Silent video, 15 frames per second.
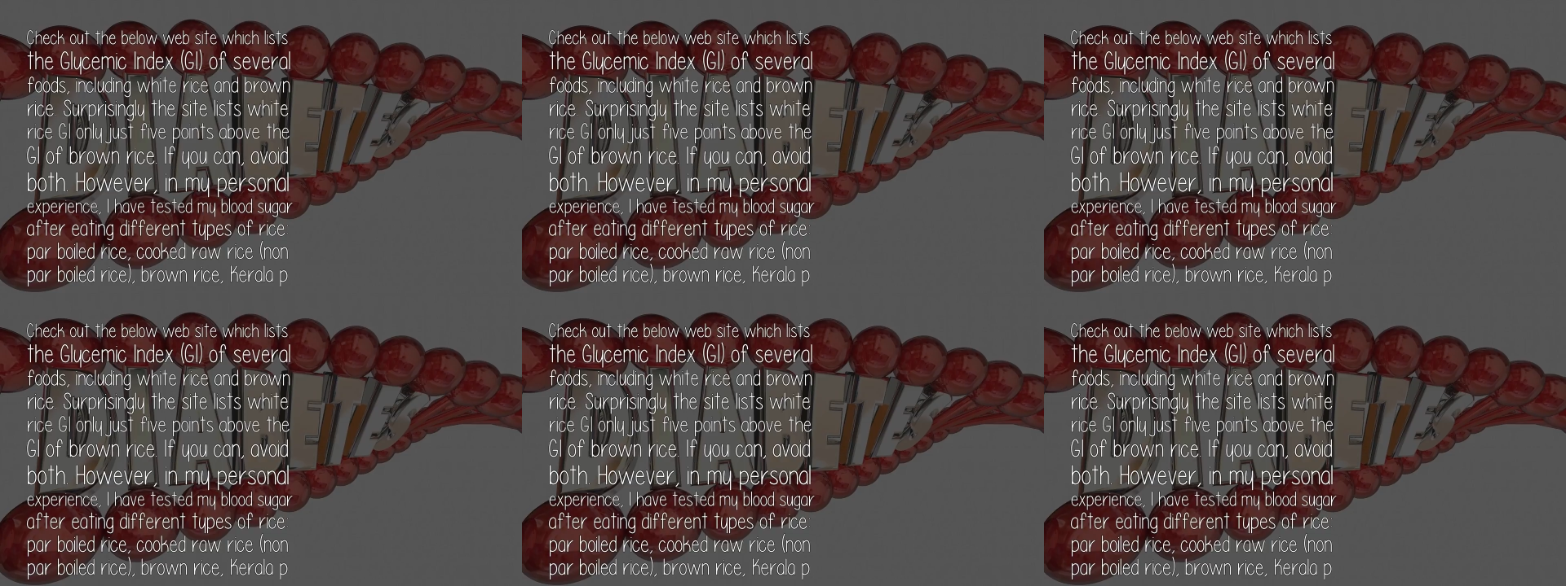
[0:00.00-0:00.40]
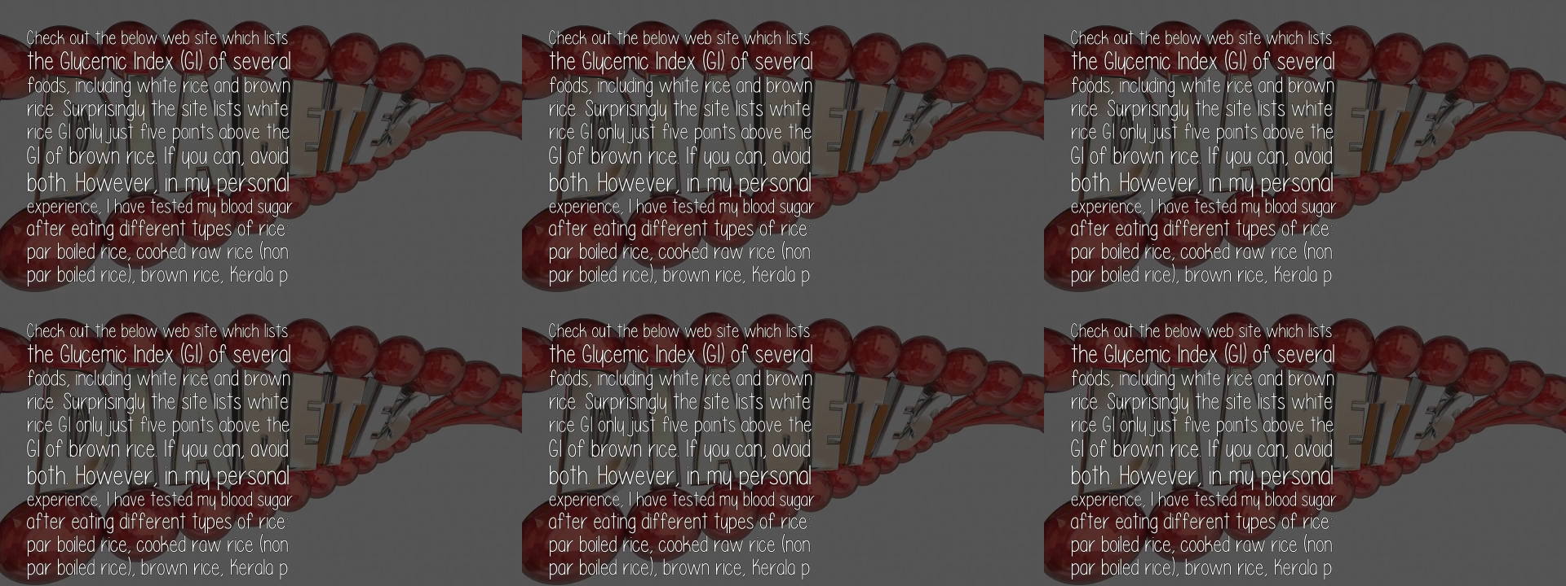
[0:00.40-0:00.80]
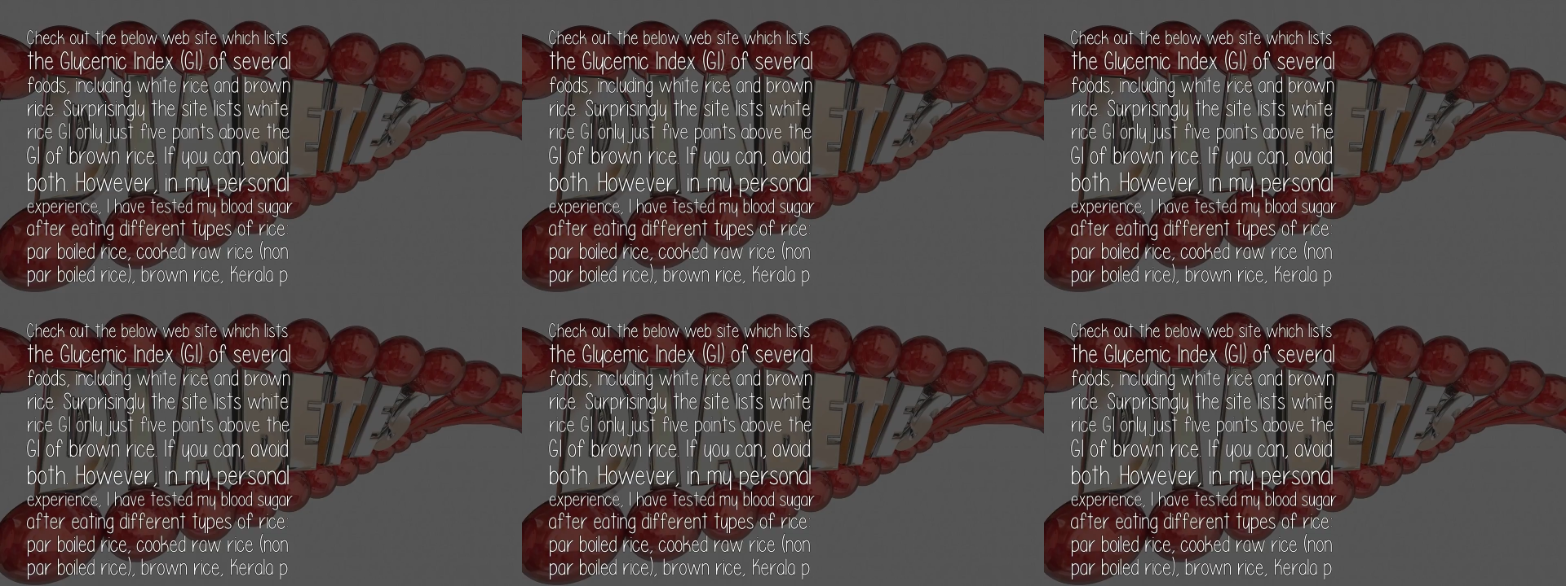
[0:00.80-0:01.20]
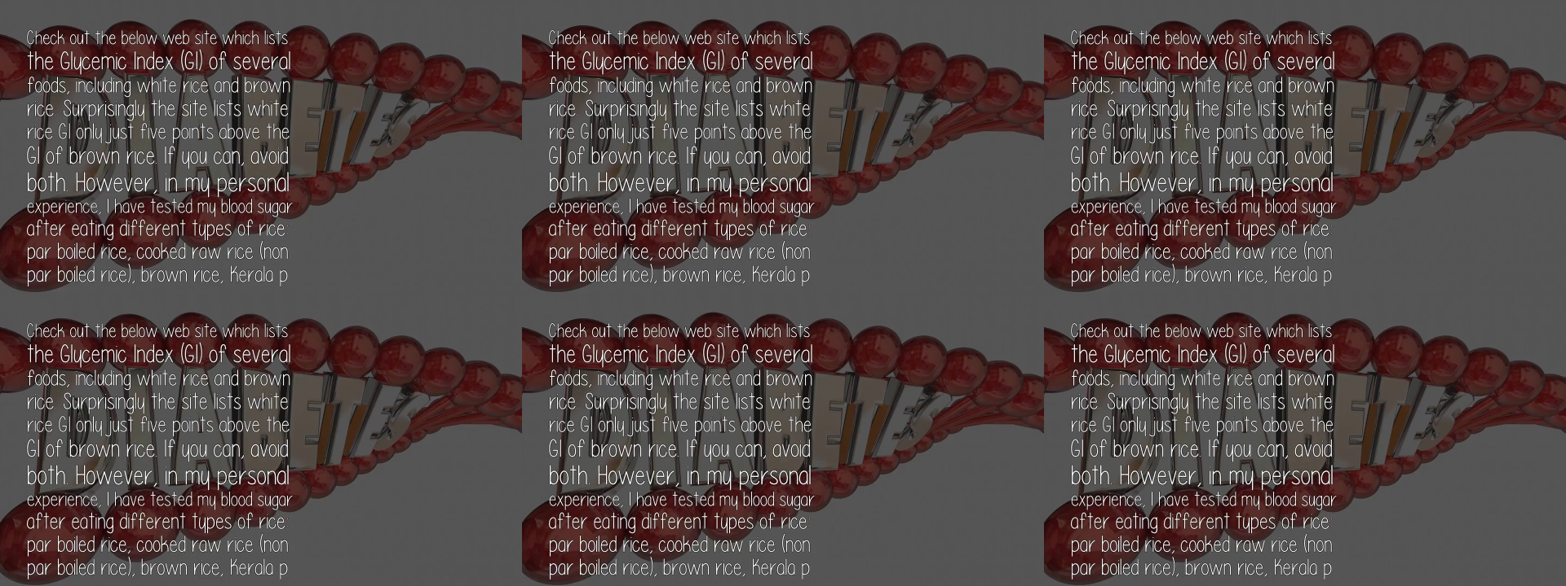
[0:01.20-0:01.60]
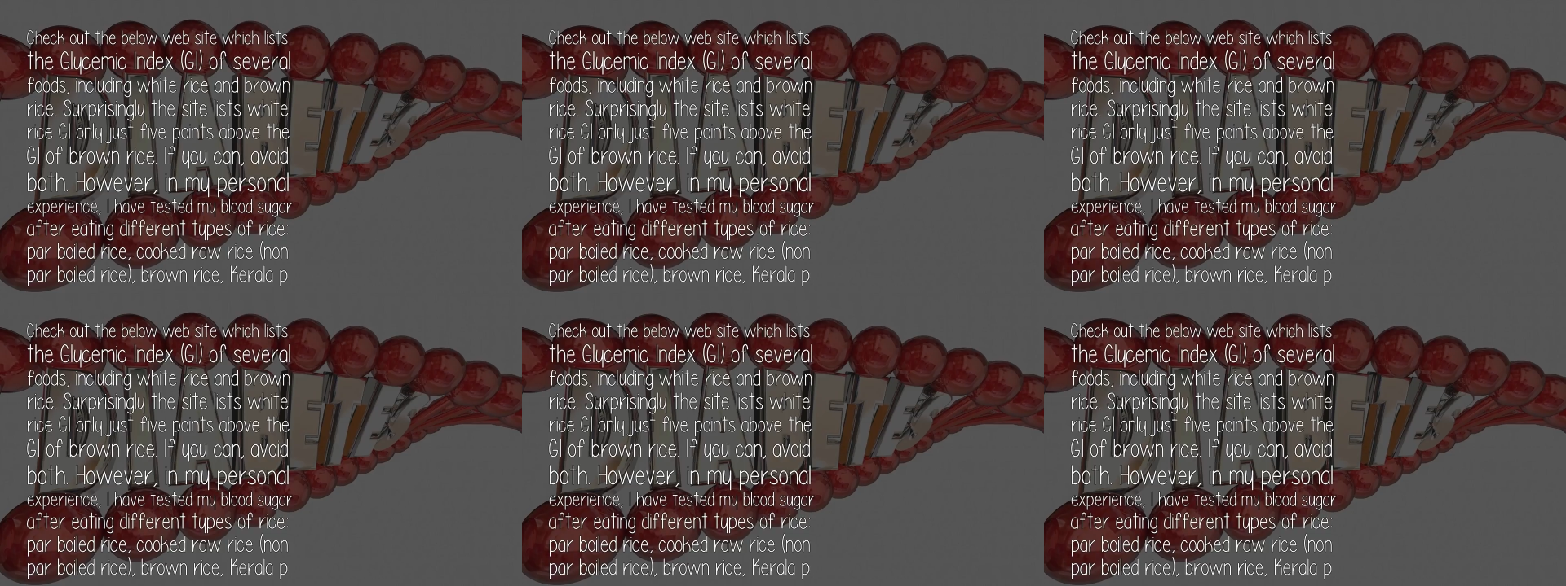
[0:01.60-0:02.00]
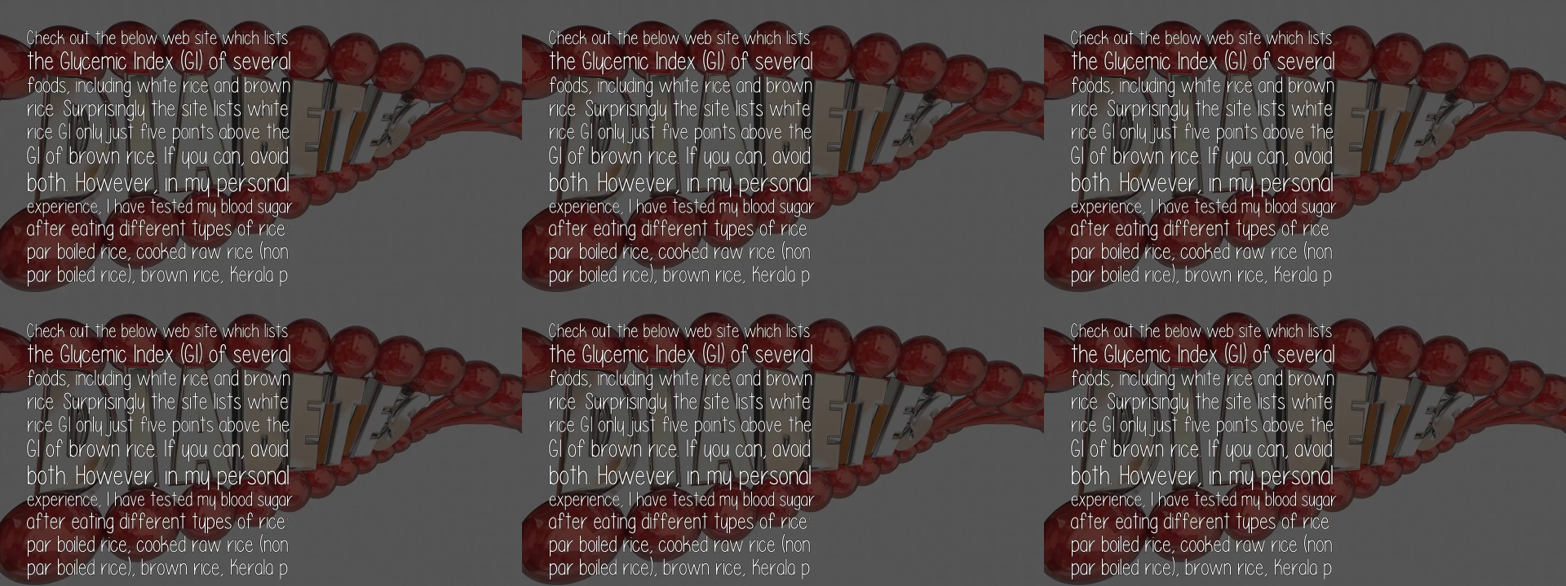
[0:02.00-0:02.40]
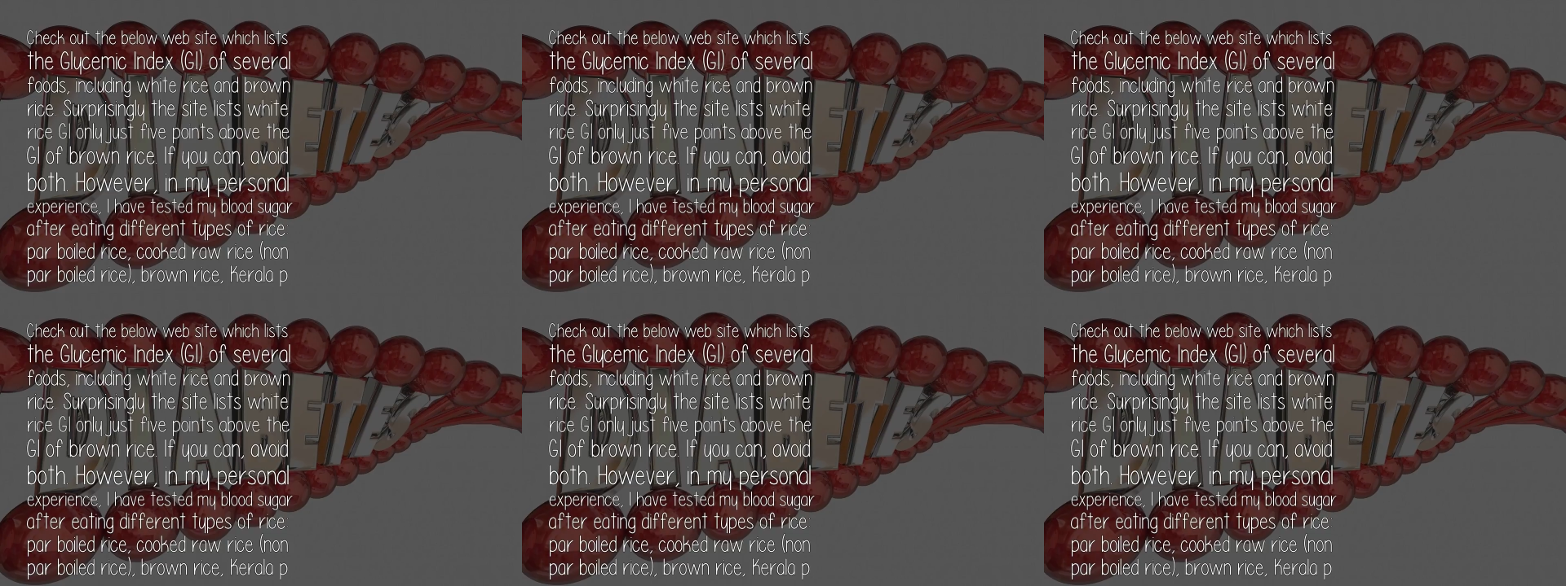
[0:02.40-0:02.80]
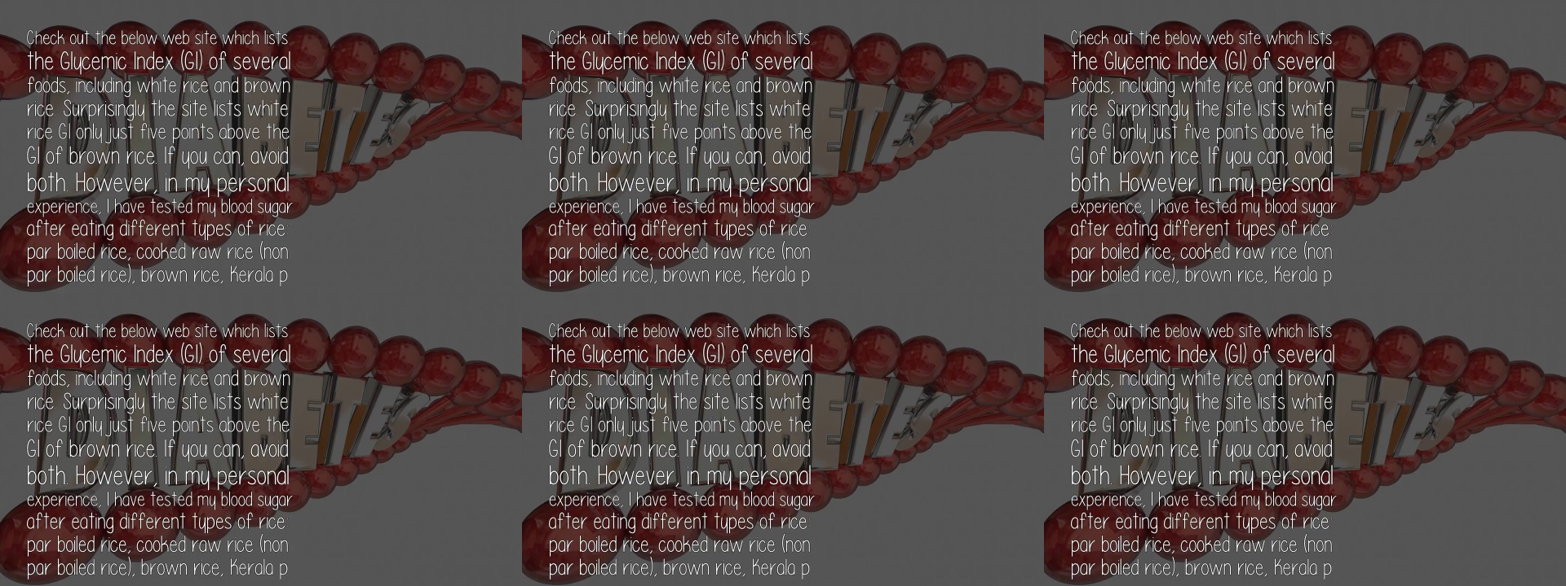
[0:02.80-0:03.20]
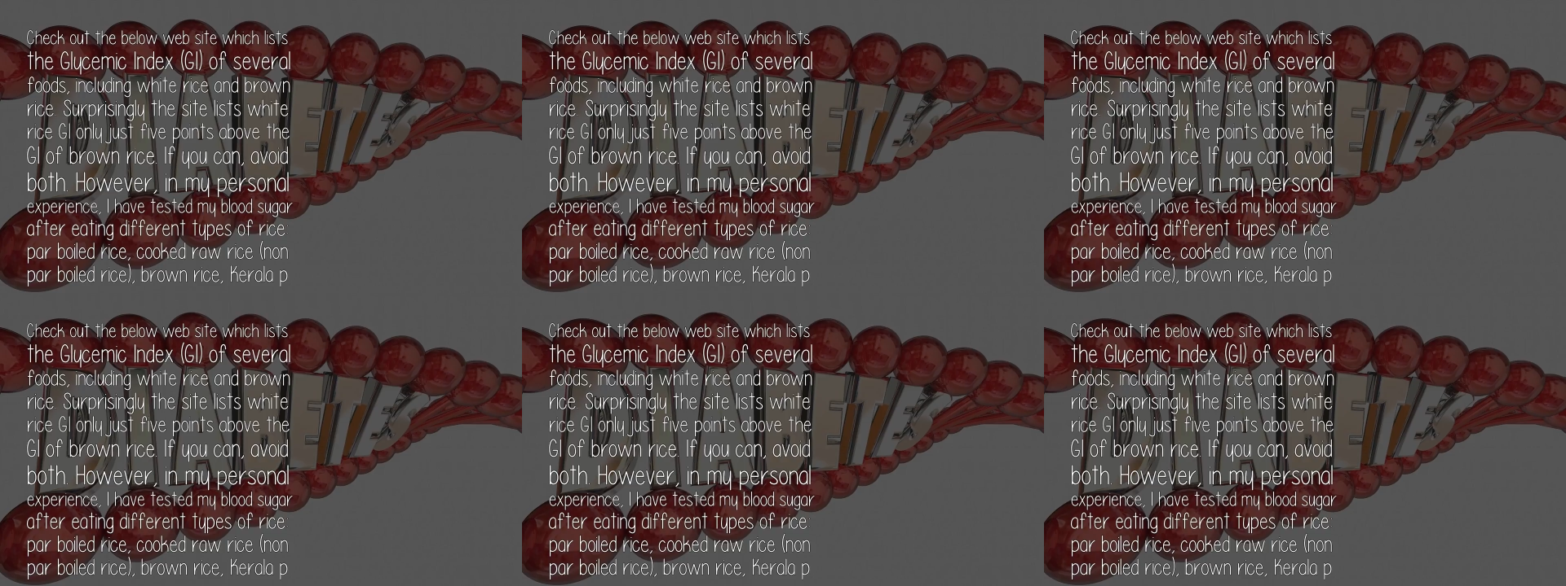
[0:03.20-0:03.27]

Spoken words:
No face is visible, so there are no lips to read.